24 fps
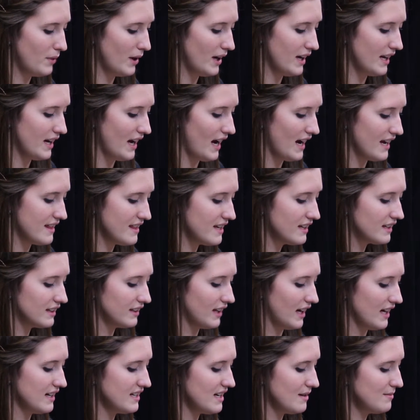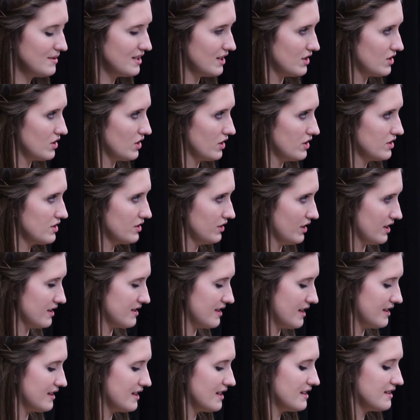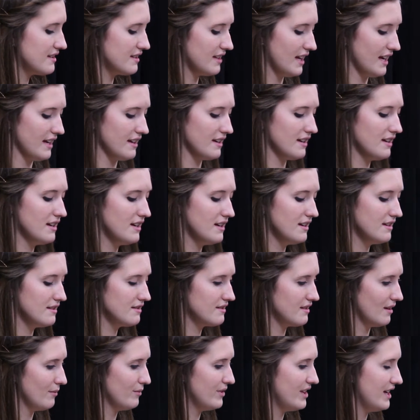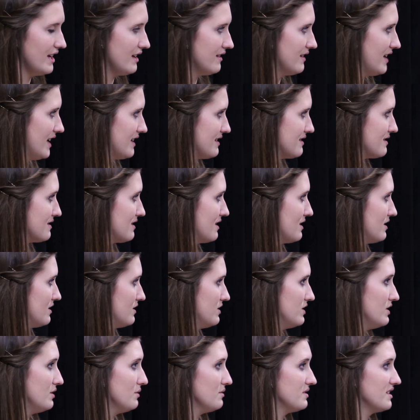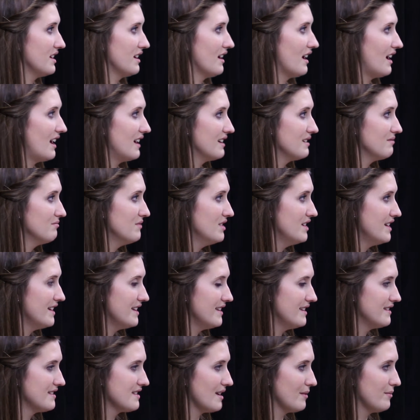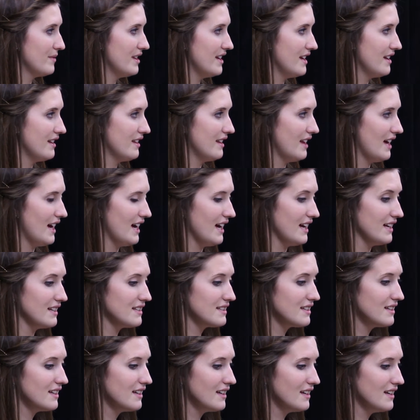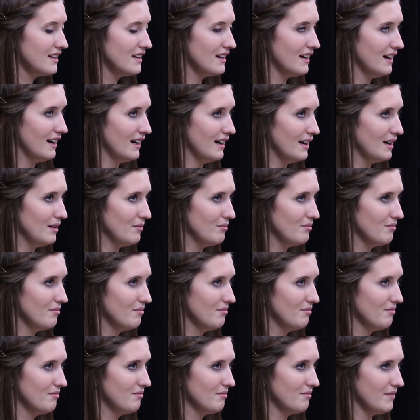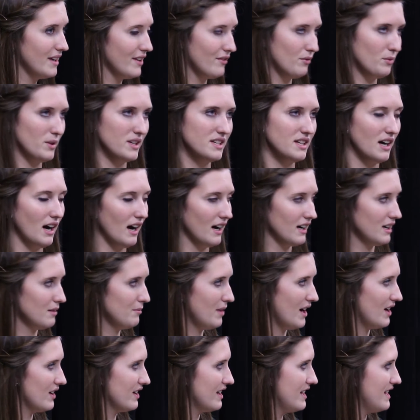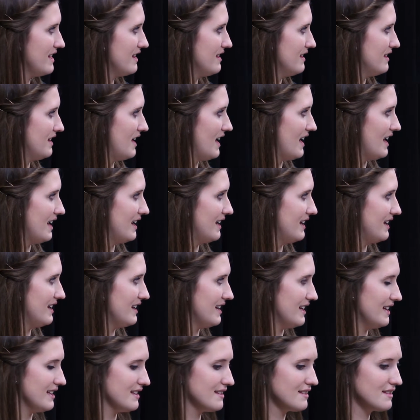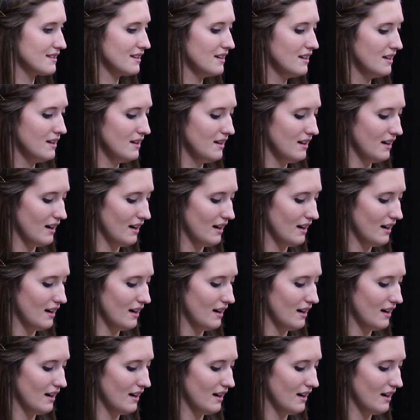But I think a lot of times the church looks at this like something that's new to God, something that if we talk about it, that it's